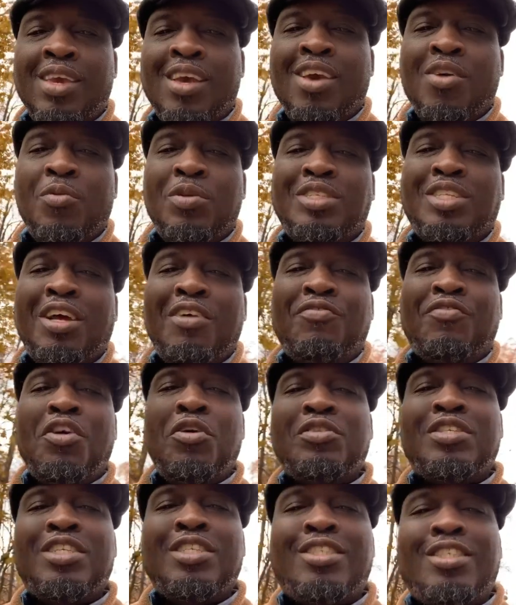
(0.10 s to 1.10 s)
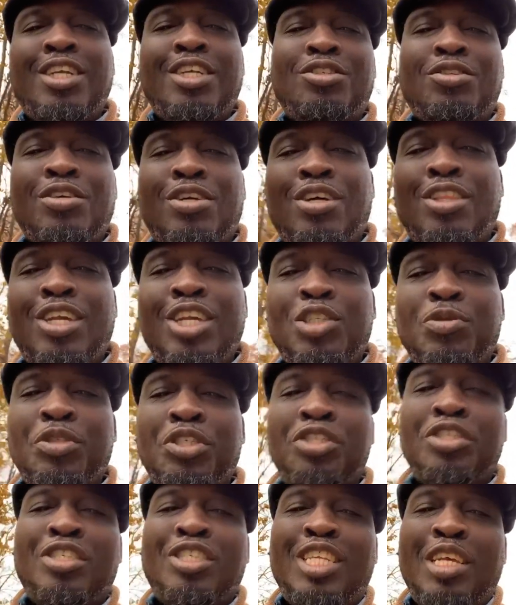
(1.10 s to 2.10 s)
What's up, folks? It's Cecil with
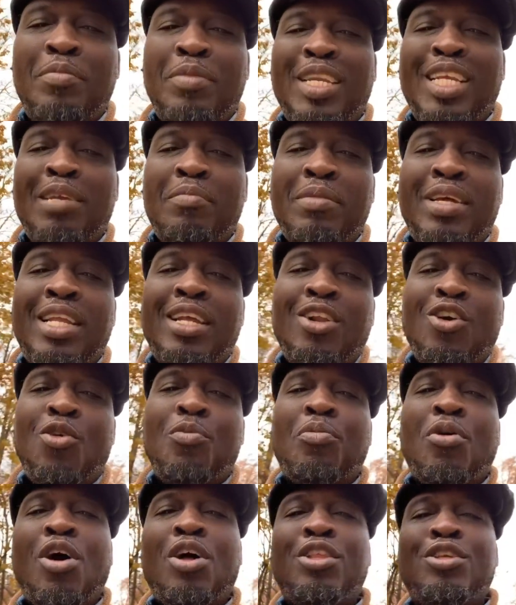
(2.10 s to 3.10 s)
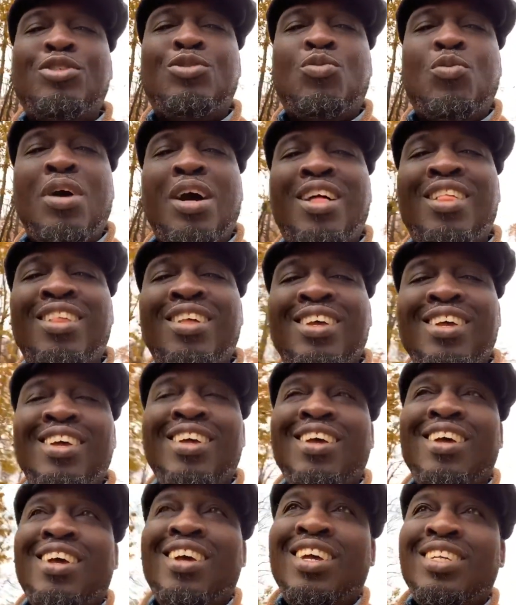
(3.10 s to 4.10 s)
your CBD Minute. Hope all is well.
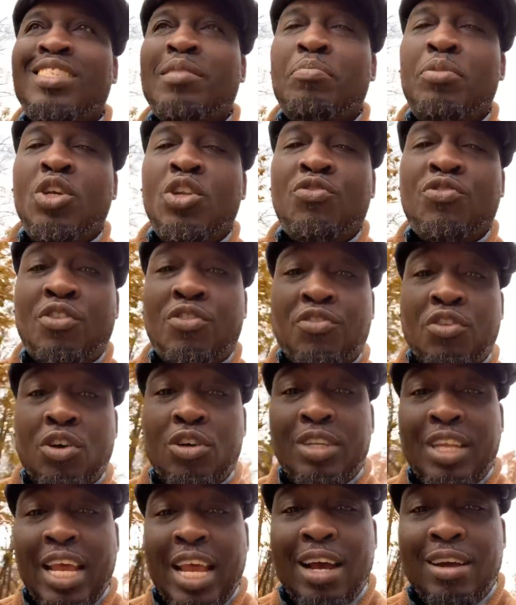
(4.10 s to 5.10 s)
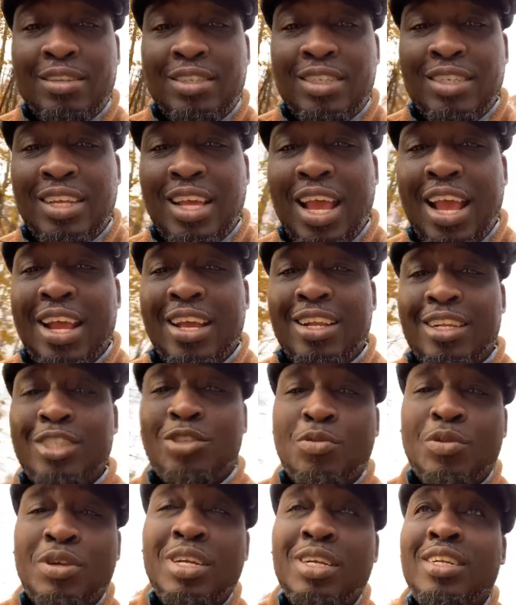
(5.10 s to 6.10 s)
It's a beautiful fall day out today, and I
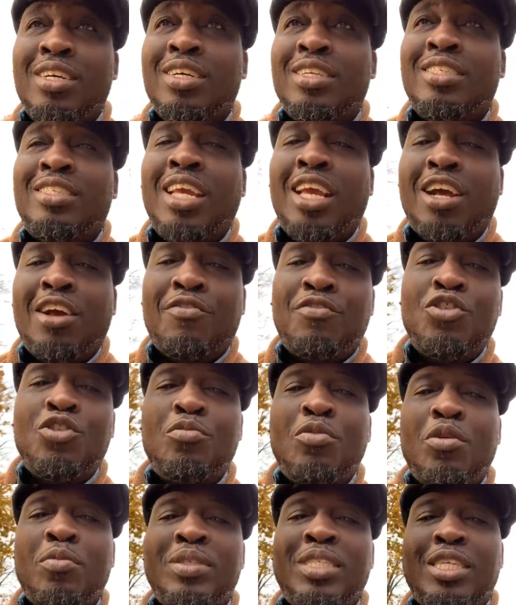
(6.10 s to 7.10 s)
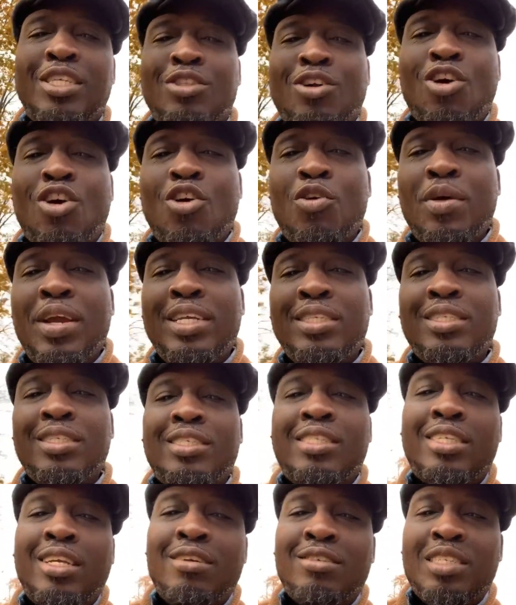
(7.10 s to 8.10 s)
just wanted to take a few moments, as always, to
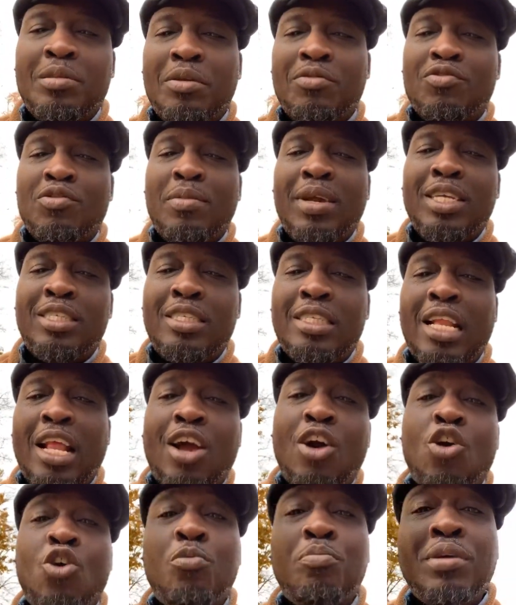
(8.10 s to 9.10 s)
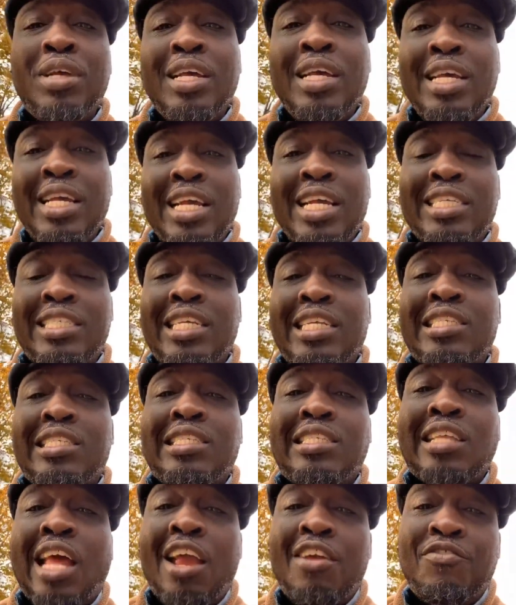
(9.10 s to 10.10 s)
share some information that I hope is
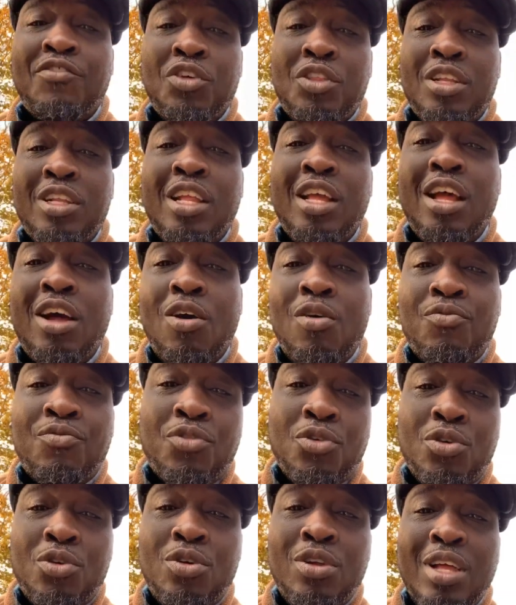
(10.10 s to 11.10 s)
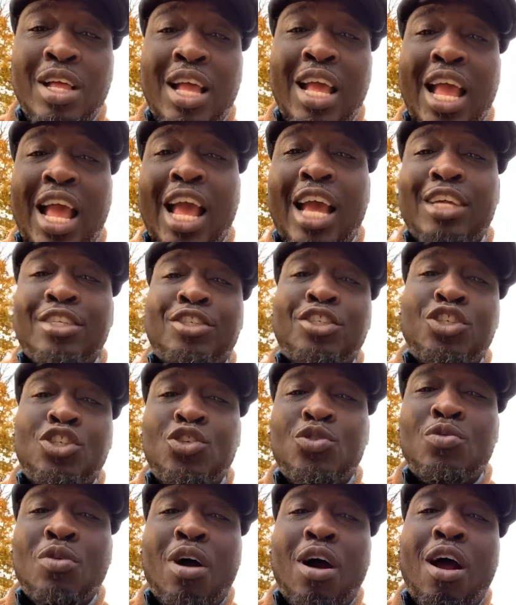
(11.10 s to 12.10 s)
insightful and helpful as
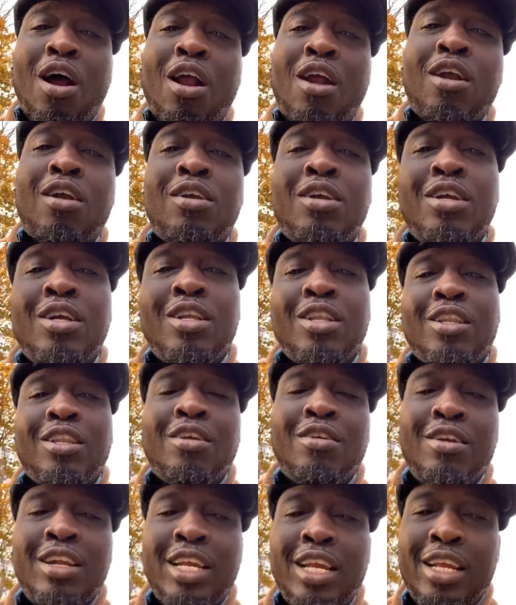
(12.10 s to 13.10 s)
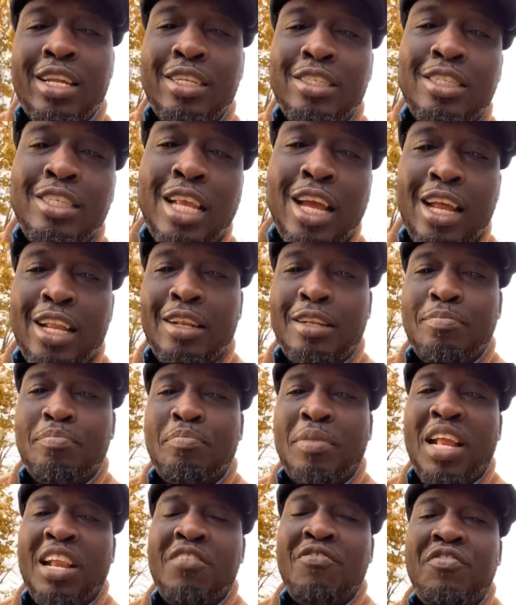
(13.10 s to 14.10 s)
you are learning and
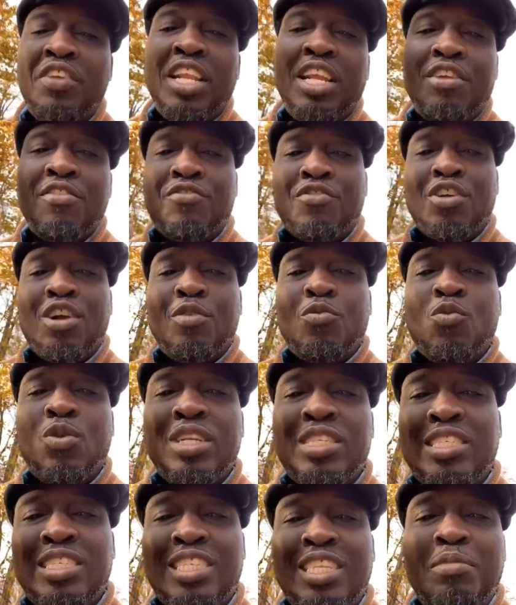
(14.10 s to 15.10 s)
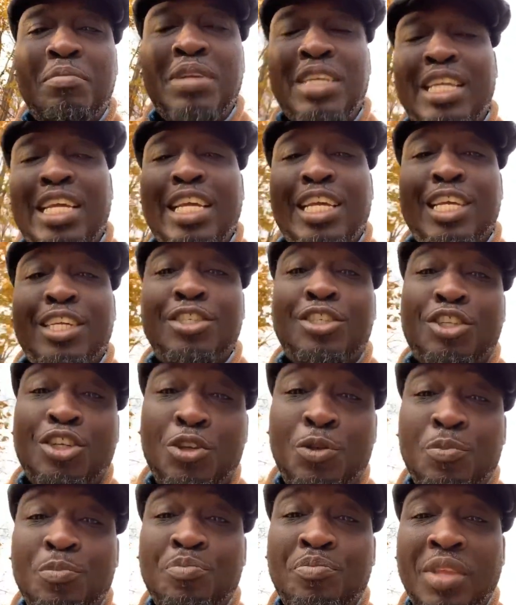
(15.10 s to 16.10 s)
benefiting from what CBD can
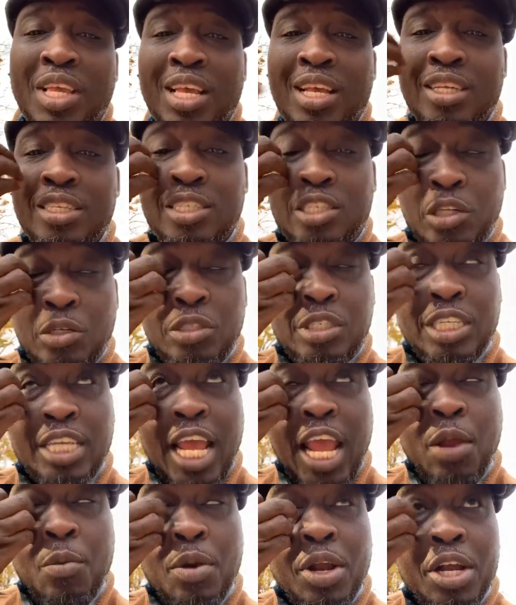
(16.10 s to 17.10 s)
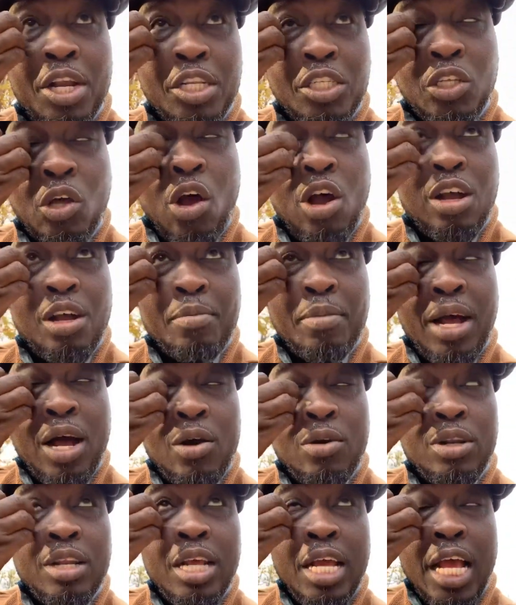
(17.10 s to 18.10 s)
do. So today we're going to talk
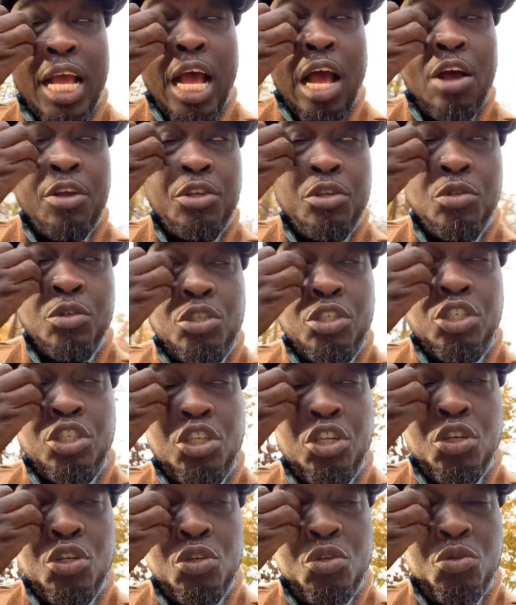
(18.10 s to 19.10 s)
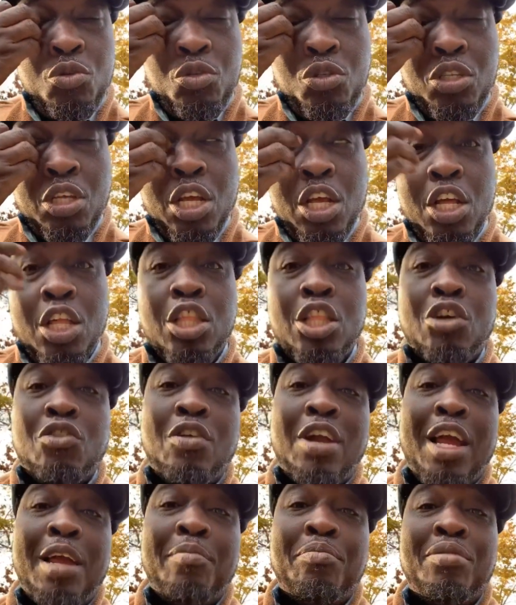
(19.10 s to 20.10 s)
about how you choose the
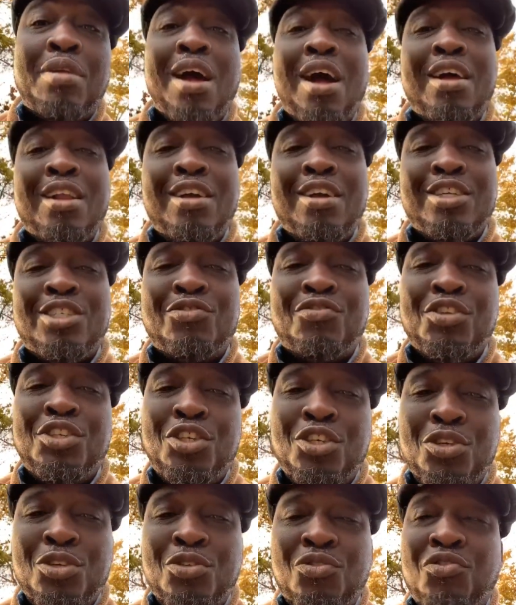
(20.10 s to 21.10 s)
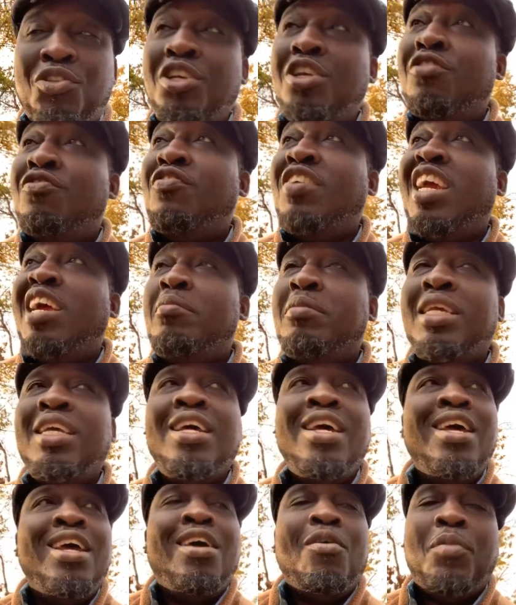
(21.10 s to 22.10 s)
right products for you, for your family.
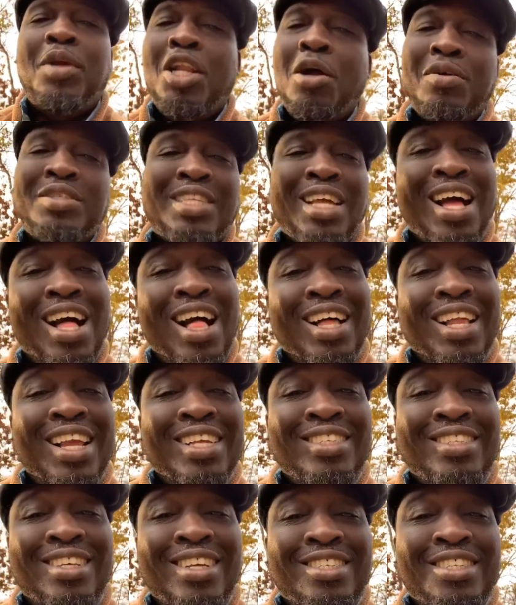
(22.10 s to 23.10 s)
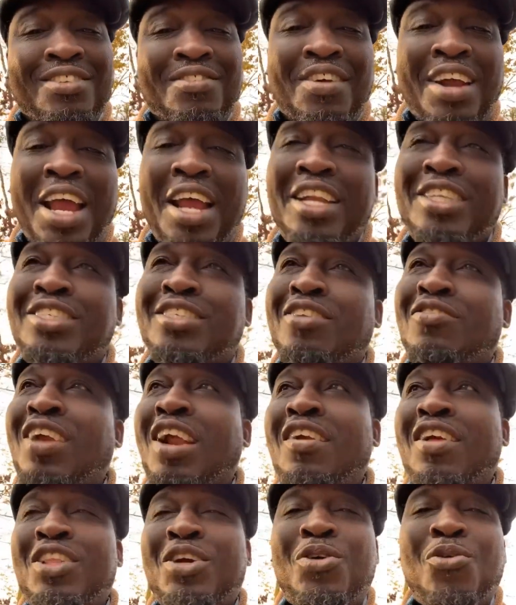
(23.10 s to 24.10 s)
We know it's the holiday season, right? It's
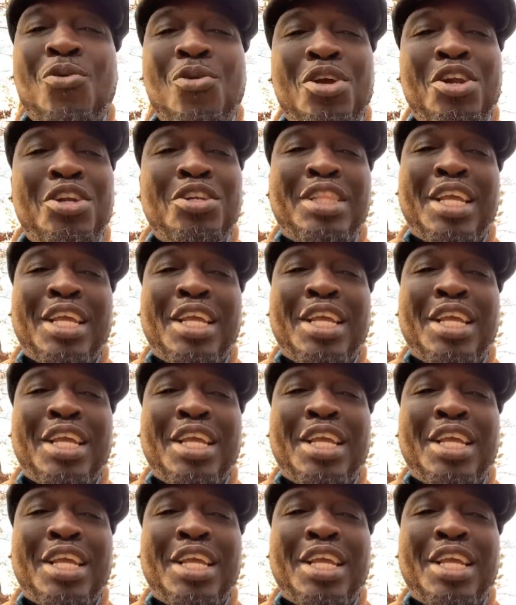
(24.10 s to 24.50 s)
right on the corner.